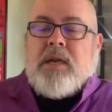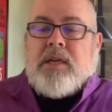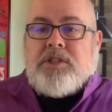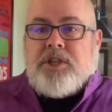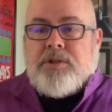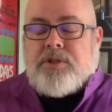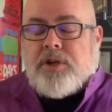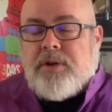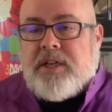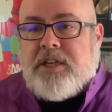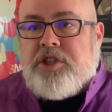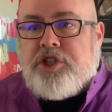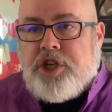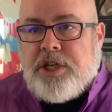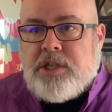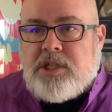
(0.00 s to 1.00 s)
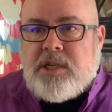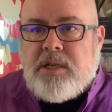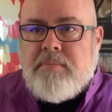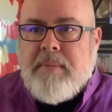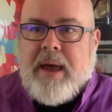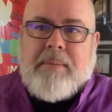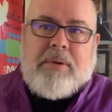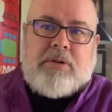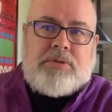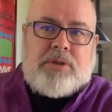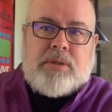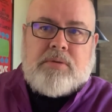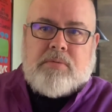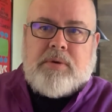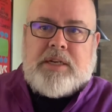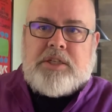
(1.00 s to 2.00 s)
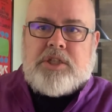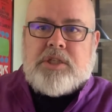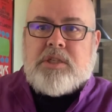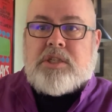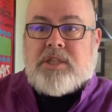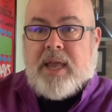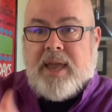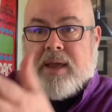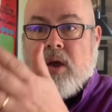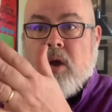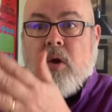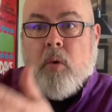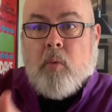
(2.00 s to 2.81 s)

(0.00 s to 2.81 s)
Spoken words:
She issued a GC memo to the region saying,